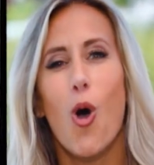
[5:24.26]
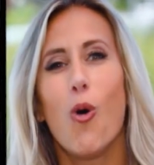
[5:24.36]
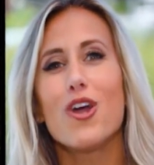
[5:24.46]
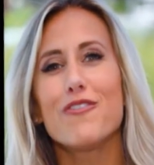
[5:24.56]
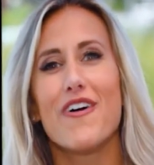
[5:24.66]

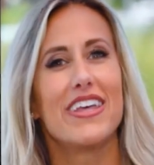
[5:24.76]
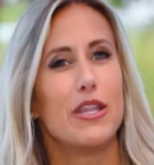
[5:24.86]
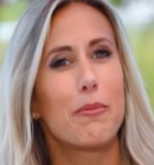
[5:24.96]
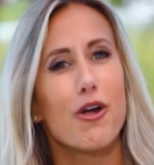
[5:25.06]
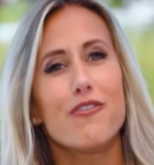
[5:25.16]
or find
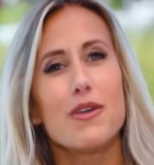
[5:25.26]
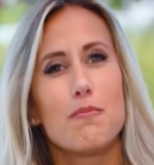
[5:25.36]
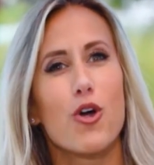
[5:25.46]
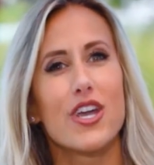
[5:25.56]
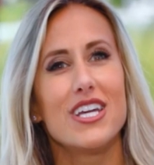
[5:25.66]
the perfect
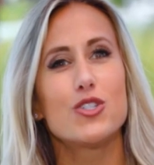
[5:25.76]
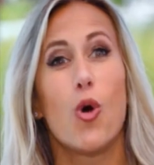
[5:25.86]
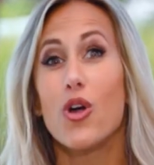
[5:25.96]
mortgage